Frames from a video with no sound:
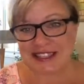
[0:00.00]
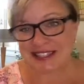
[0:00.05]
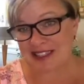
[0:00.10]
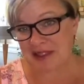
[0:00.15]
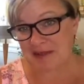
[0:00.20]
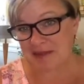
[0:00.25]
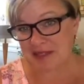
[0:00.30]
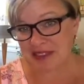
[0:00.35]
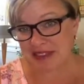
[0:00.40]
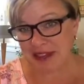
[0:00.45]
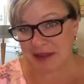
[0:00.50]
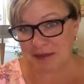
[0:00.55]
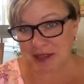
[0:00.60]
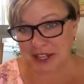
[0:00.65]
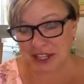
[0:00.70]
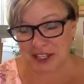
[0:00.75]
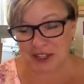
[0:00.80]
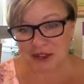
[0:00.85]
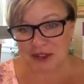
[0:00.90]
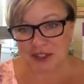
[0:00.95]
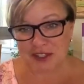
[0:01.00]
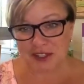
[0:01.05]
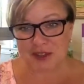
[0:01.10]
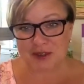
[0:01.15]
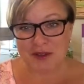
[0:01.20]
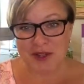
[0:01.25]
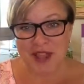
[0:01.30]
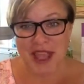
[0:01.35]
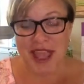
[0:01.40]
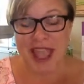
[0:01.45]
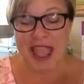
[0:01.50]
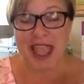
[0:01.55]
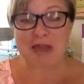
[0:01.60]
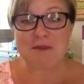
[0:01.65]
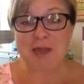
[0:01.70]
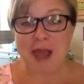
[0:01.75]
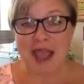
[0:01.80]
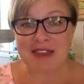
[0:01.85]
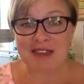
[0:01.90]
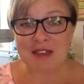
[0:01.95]
something that I'm getting used to. Hey,
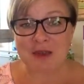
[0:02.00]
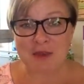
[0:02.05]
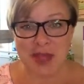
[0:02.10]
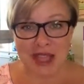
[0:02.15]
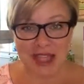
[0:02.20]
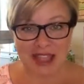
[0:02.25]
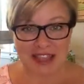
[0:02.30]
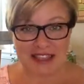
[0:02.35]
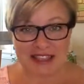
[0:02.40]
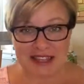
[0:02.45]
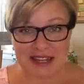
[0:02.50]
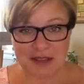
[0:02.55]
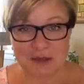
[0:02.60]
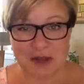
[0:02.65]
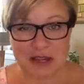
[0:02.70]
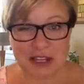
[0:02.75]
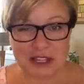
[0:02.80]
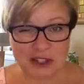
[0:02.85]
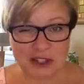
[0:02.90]
by the way, has anybody